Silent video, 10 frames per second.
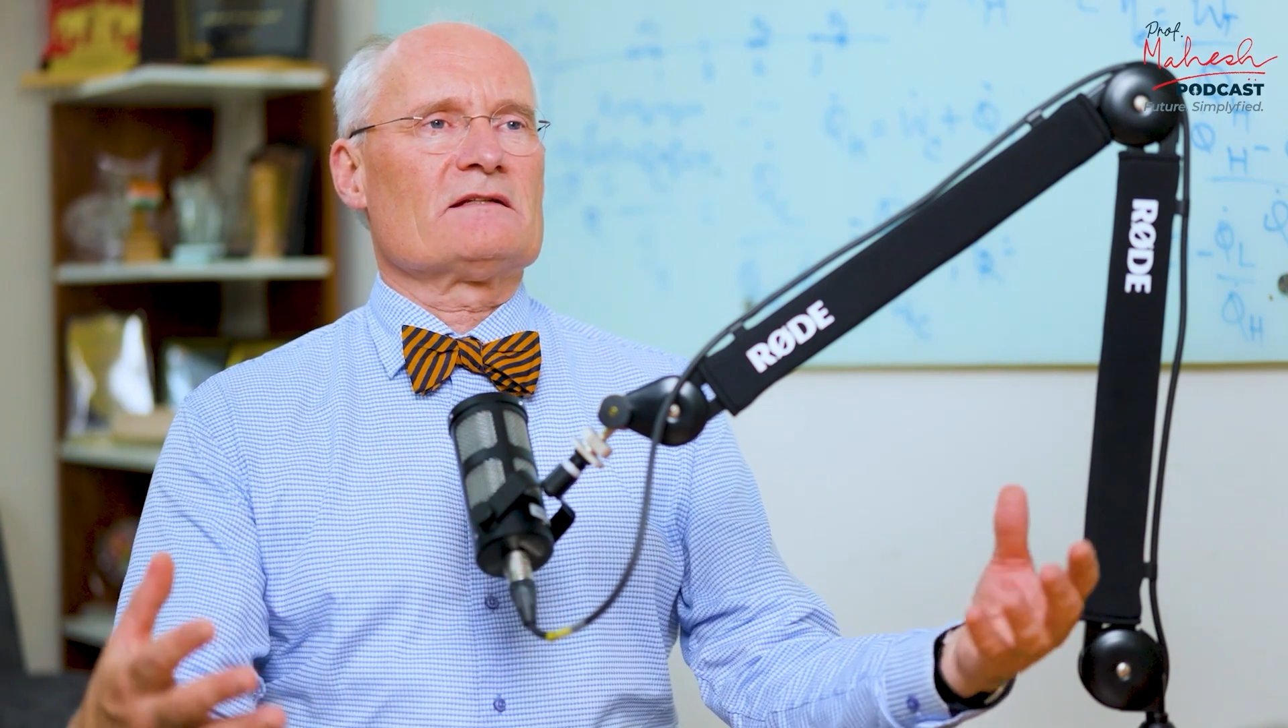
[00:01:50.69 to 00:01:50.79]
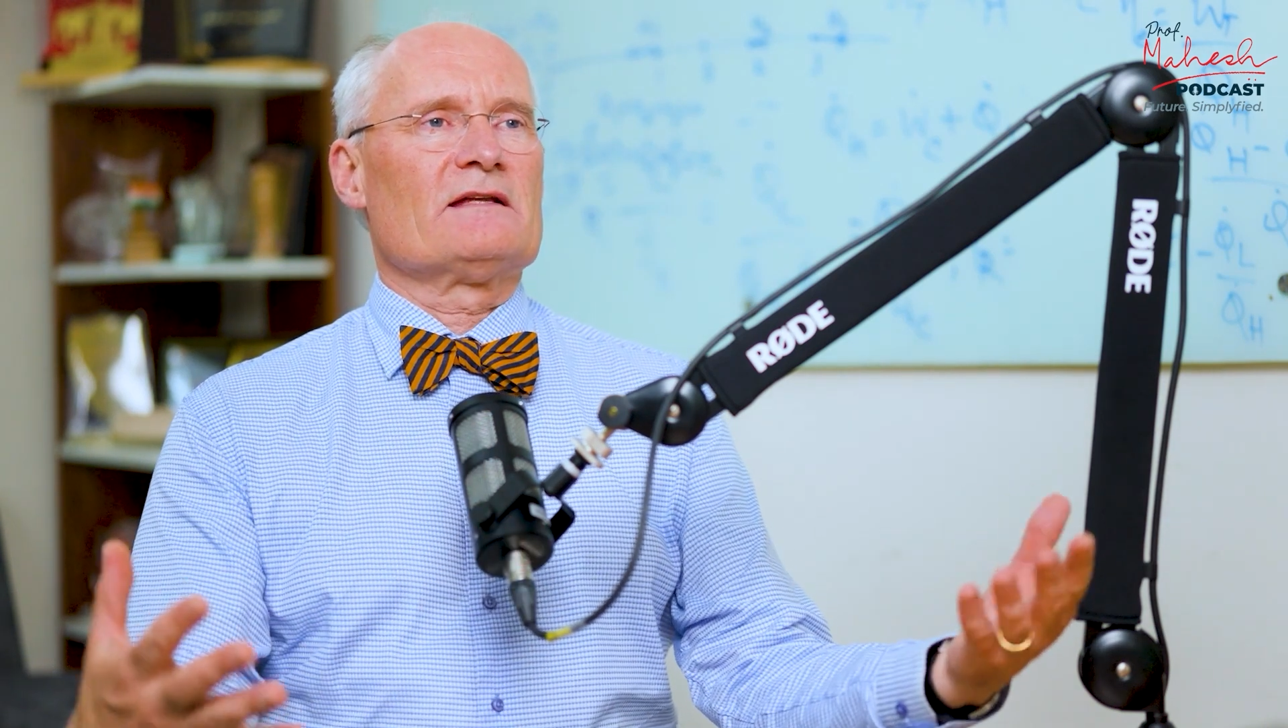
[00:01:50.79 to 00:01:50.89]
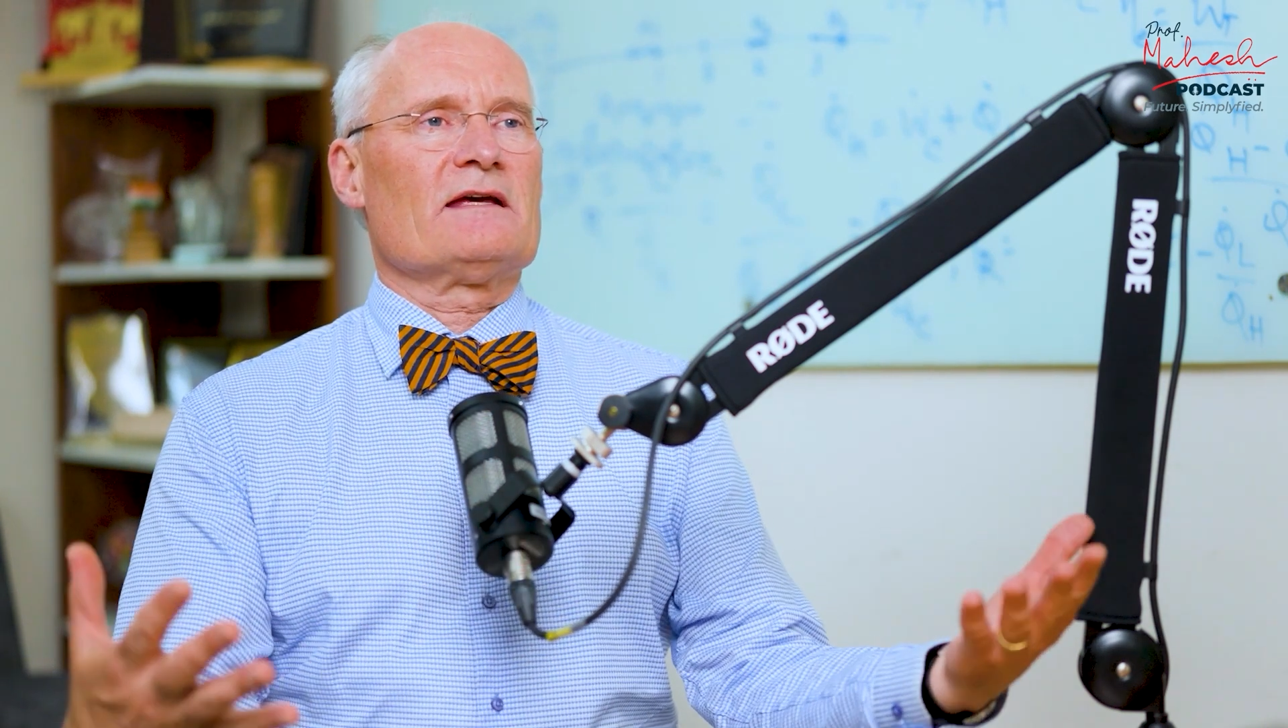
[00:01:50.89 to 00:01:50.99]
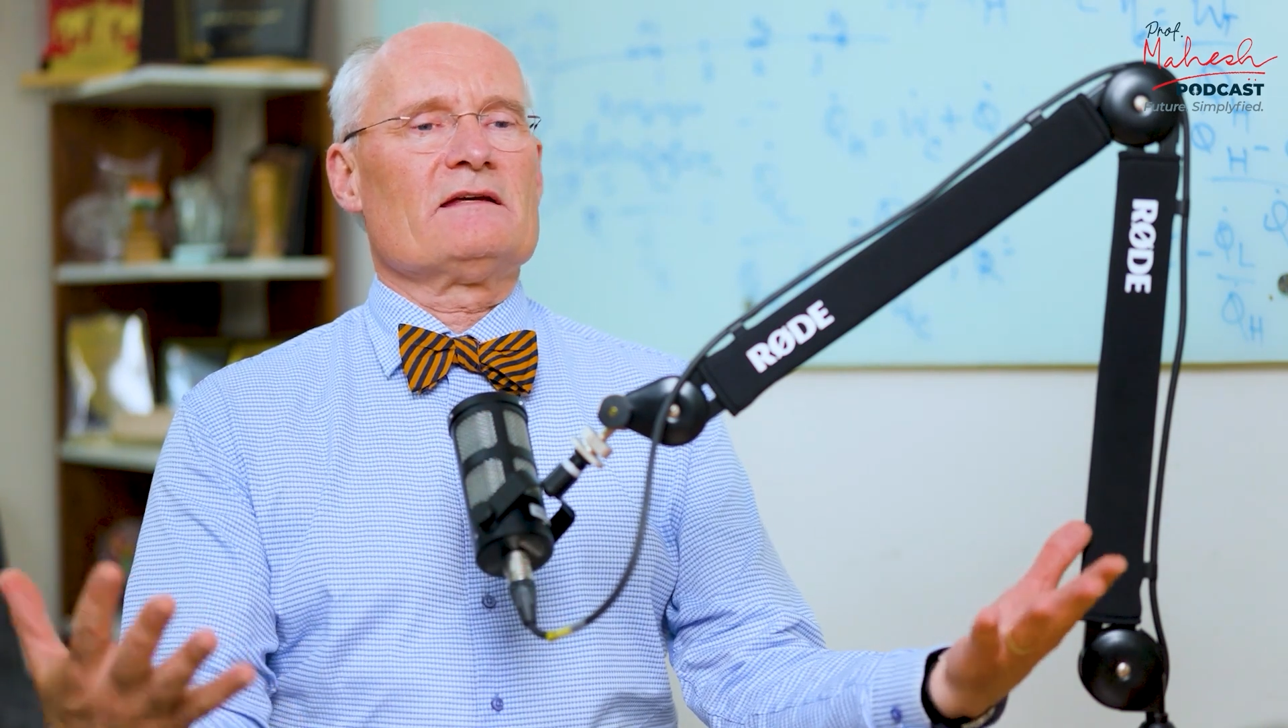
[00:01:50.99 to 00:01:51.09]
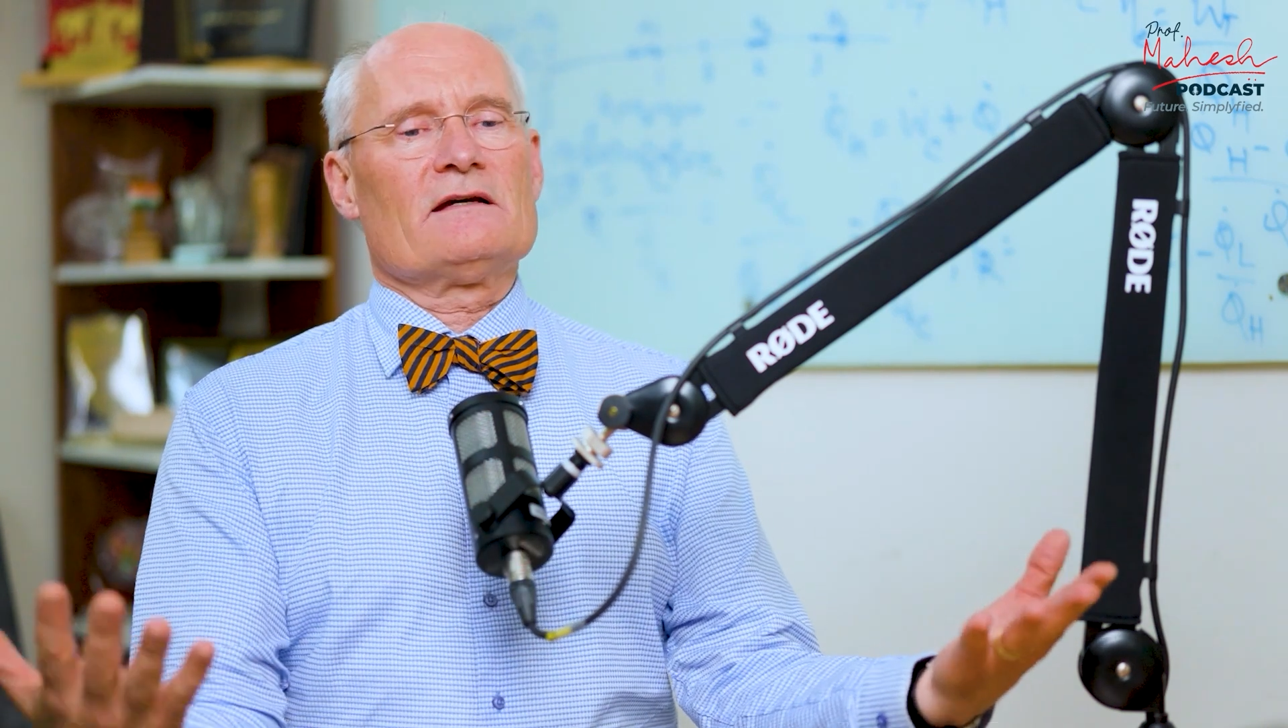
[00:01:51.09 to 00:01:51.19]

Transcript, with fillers: They